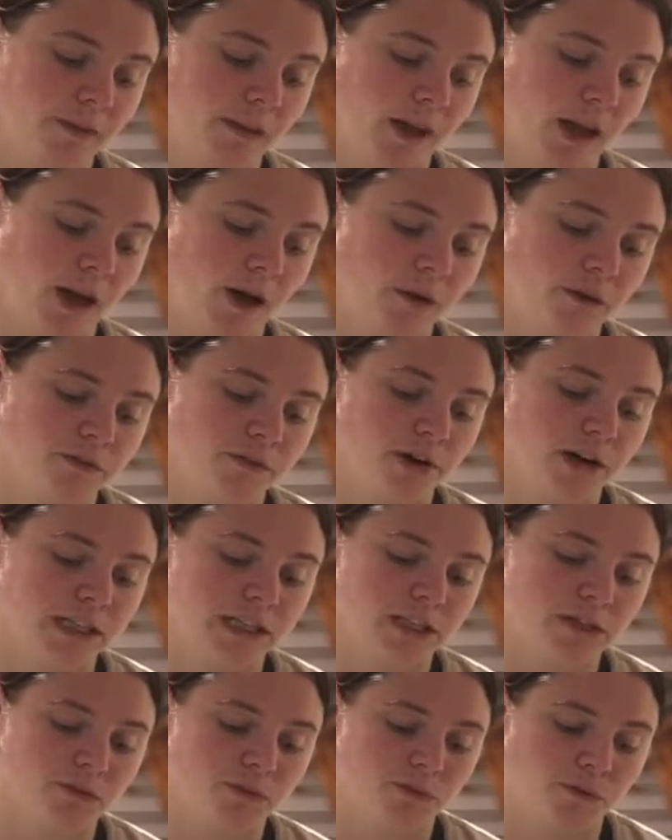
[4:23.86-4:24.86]
However, I
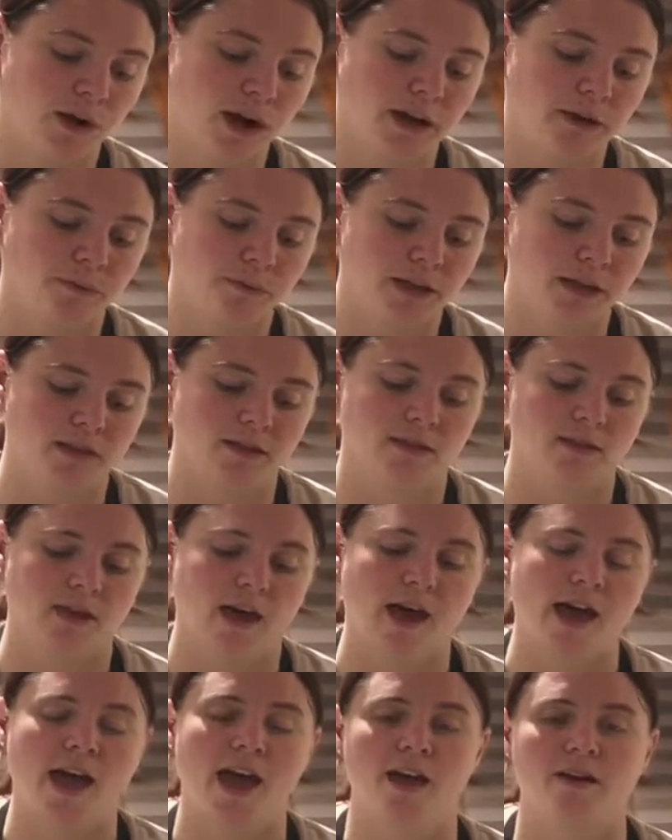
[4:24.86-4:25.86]
did find with
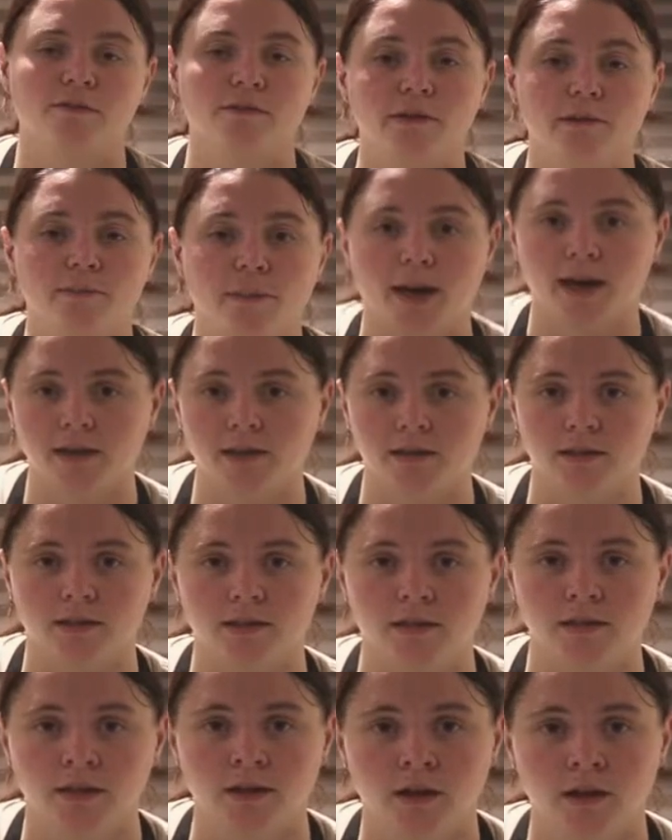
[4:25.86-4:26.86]
a heavy
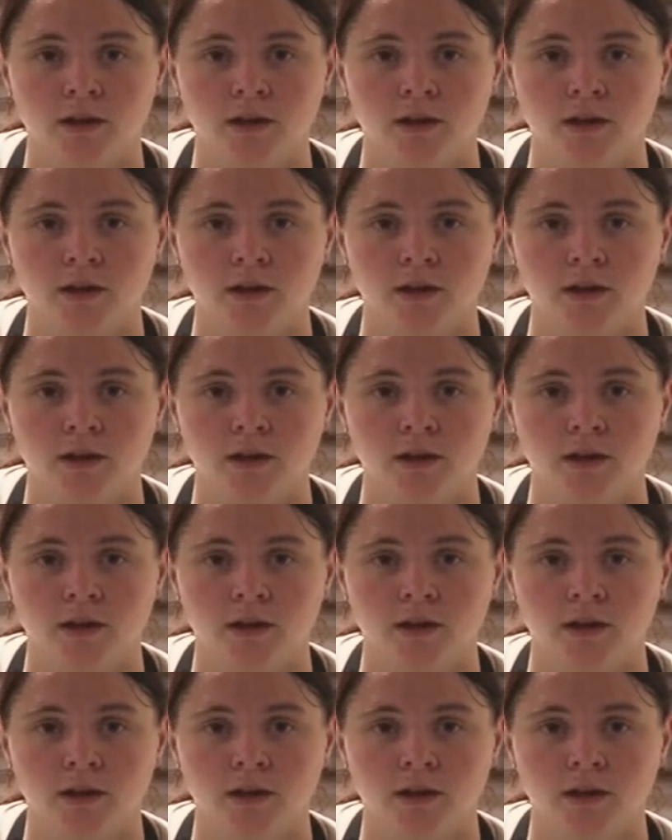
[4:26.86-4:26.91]
base